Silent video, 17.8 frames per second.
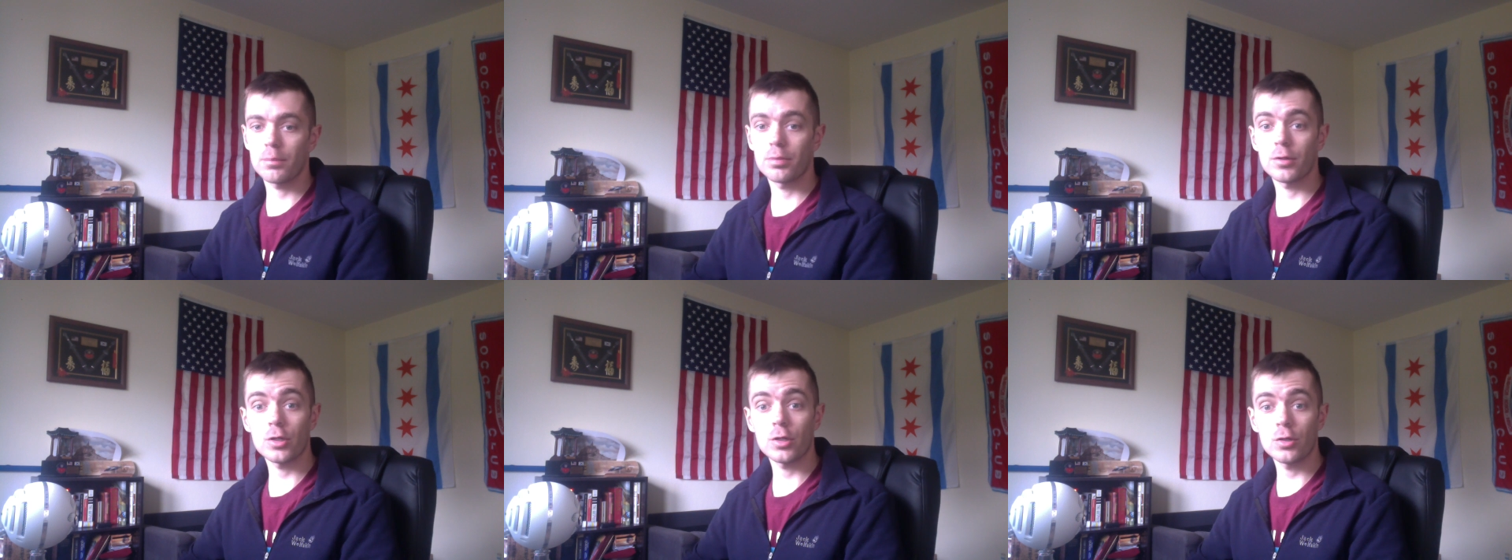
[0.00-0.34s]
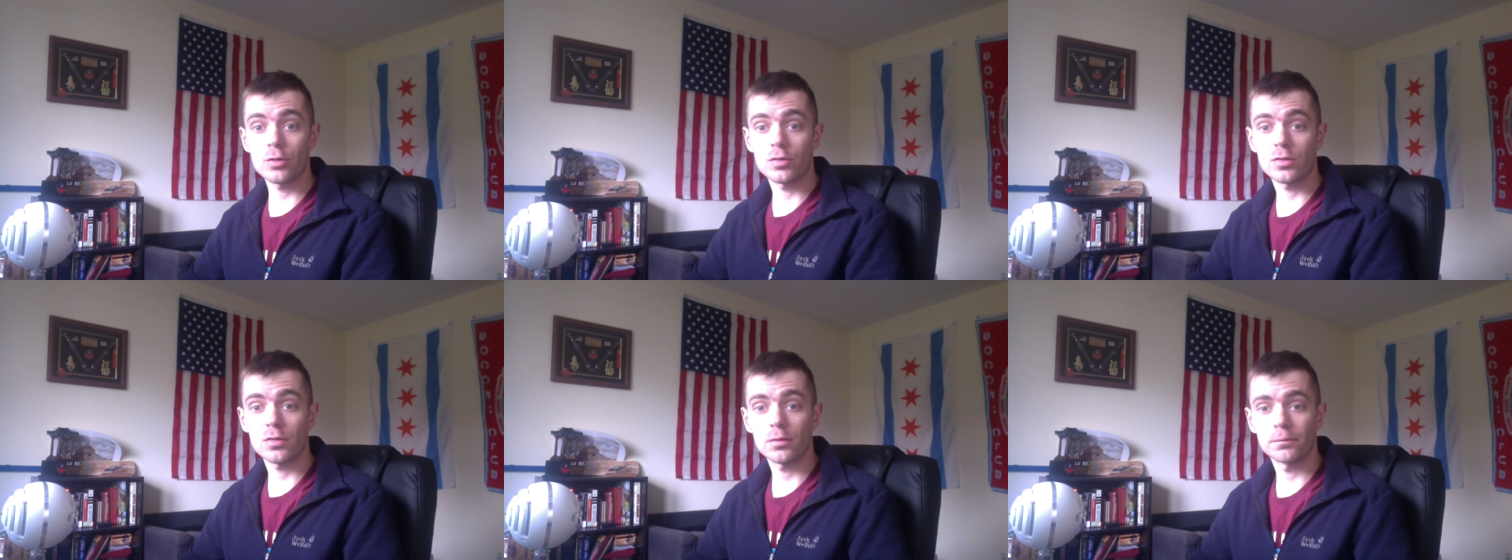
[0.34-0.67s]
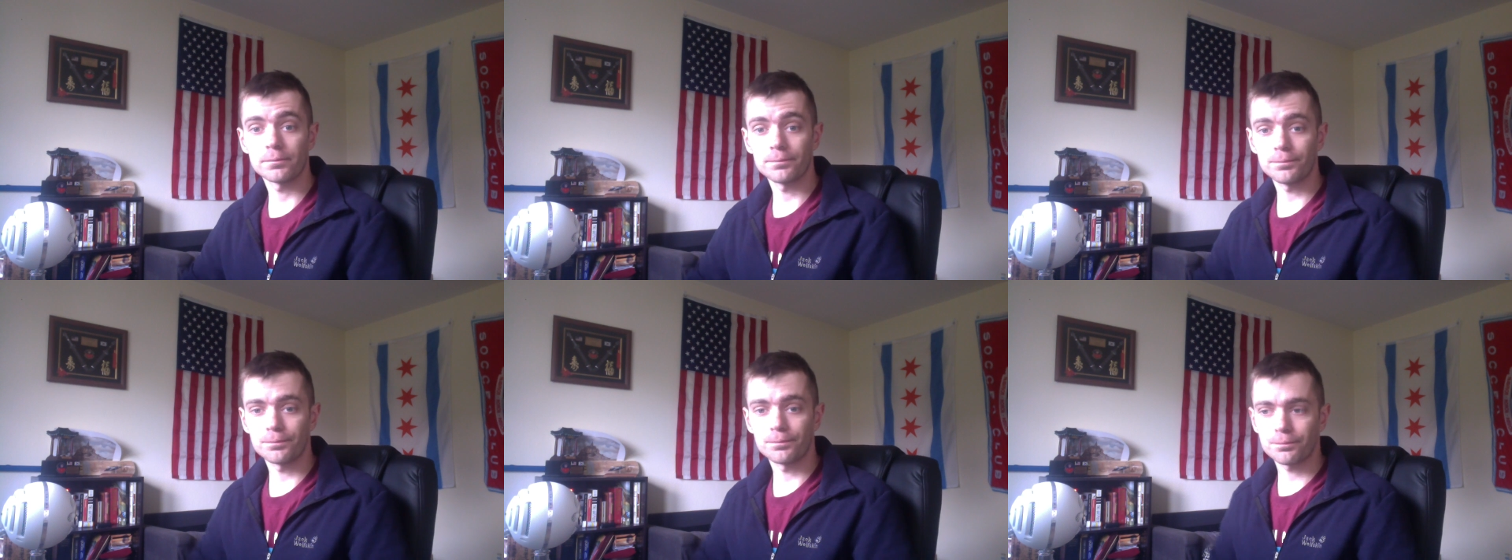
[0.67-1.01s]
produce.
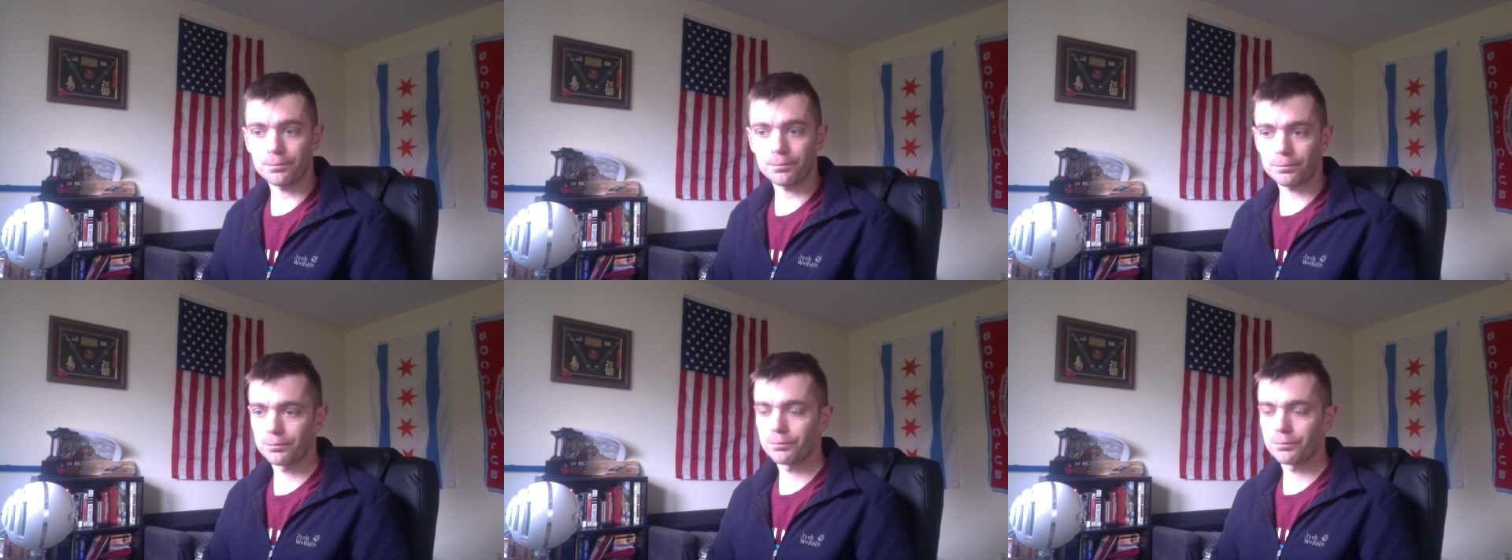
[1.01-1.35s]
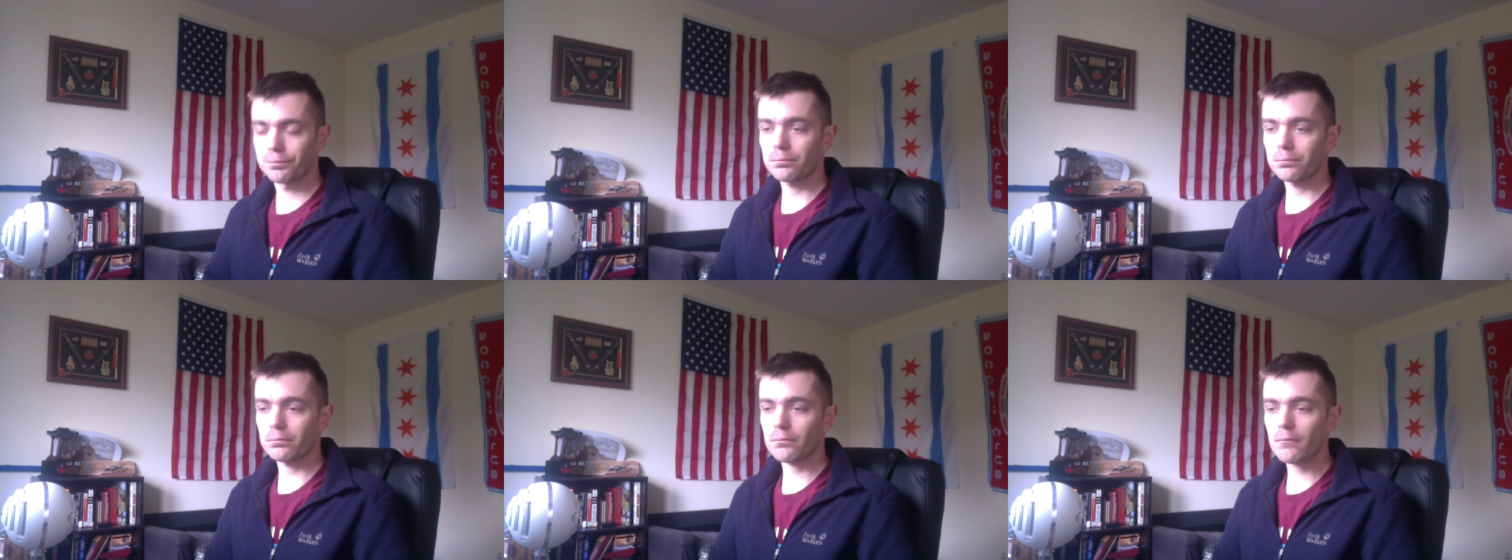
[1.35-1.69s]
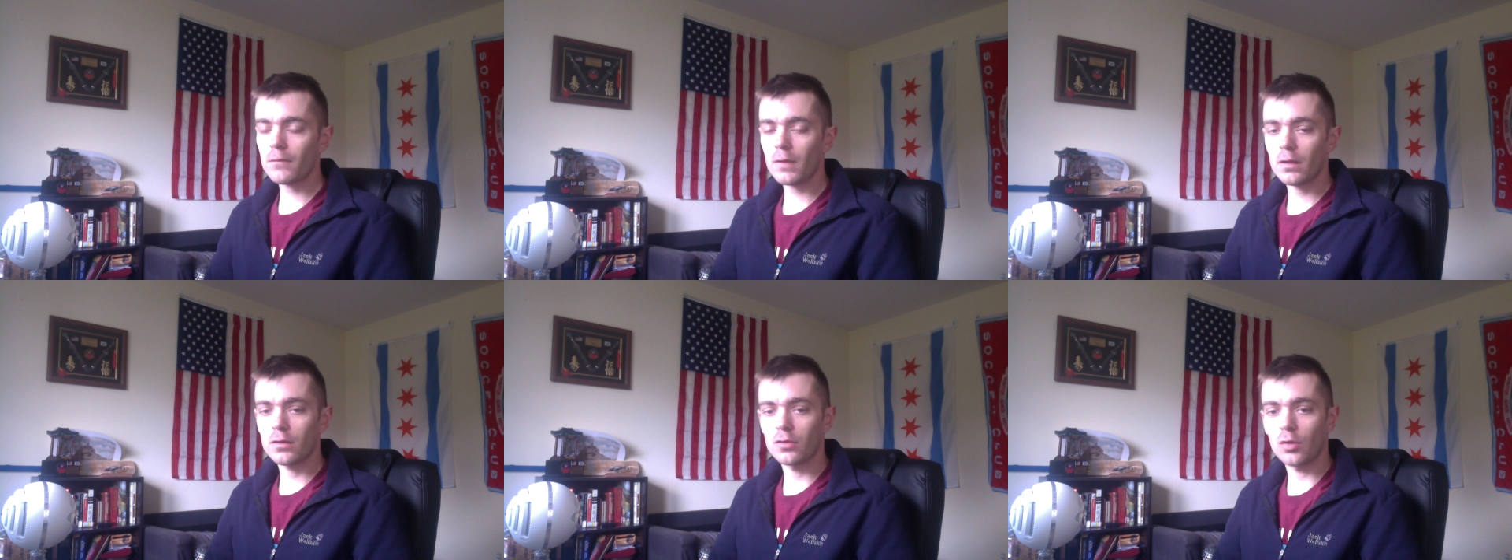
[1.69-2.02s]

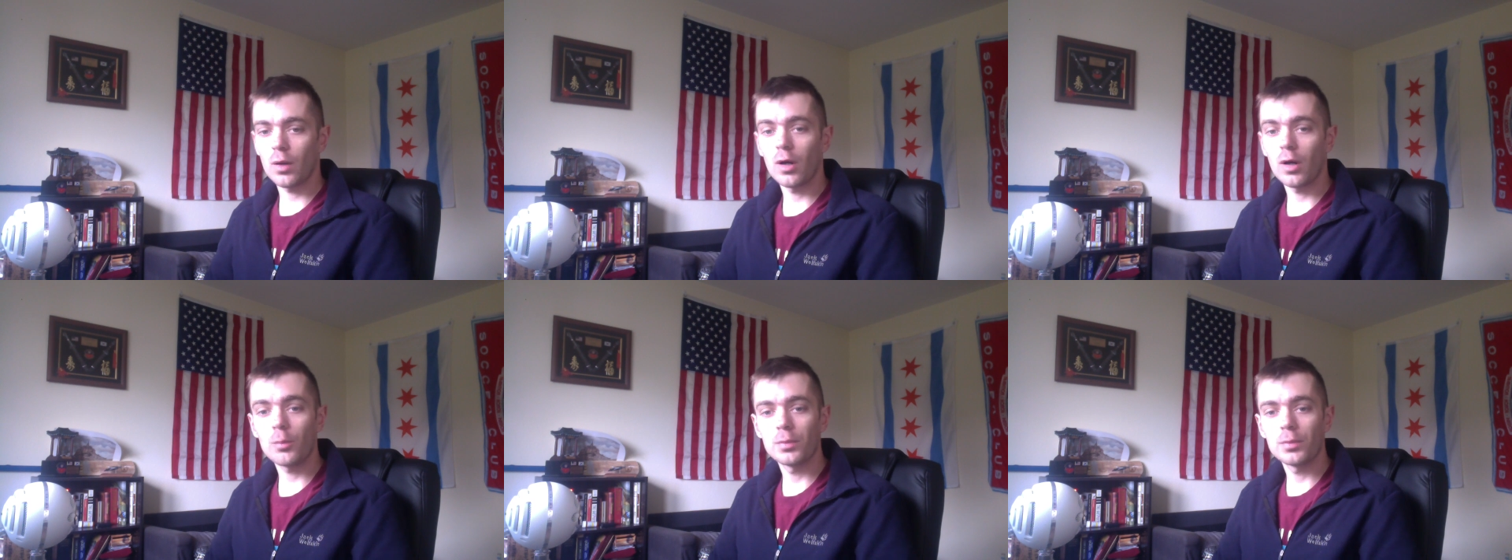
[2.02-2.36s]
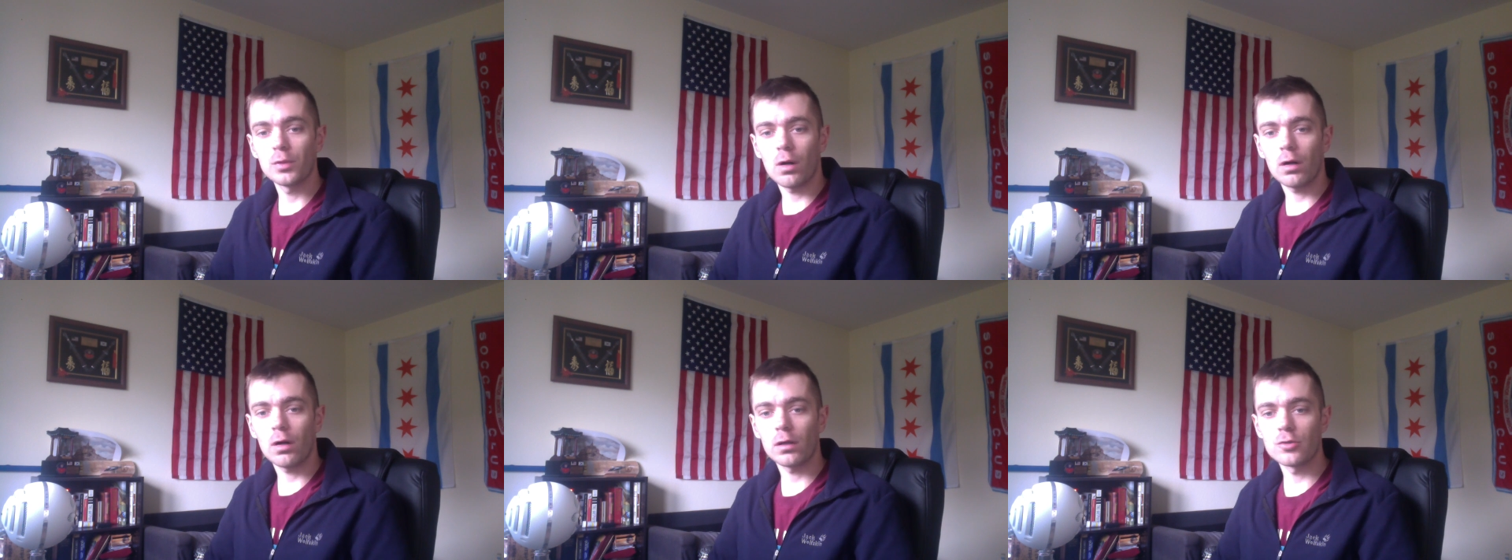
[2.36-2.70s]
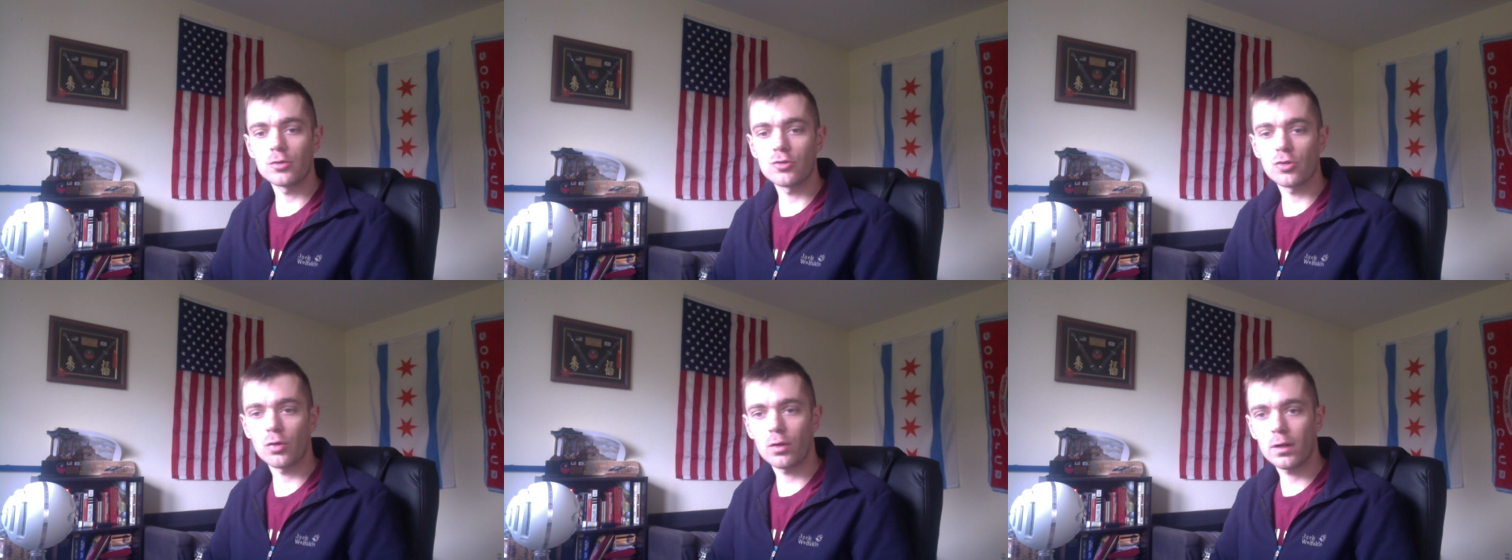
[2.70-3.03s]
So I hope you all
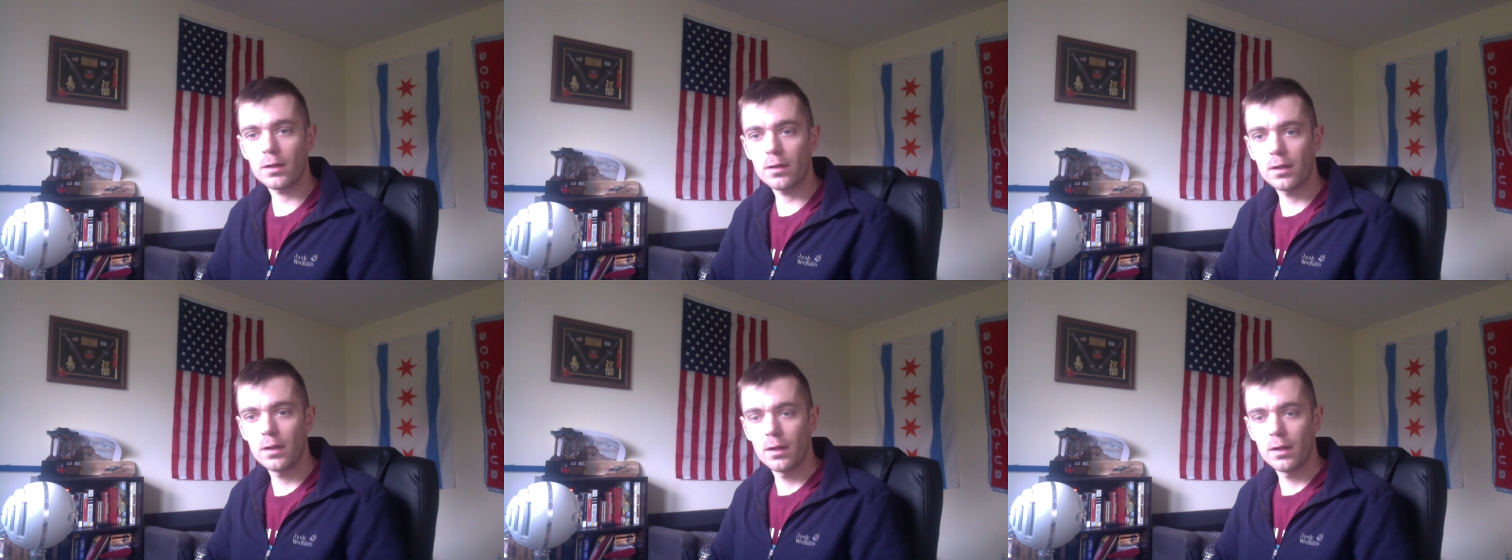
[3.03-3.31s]
enjoyed